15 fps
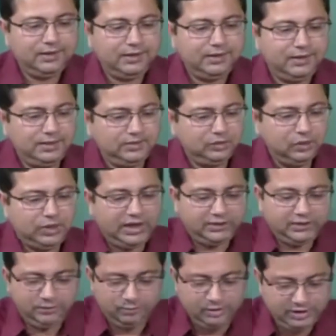let us look at
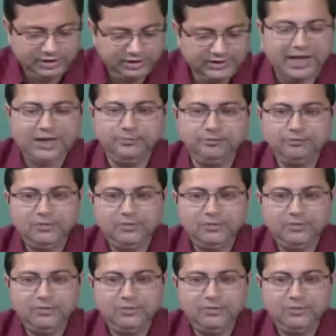the burn time.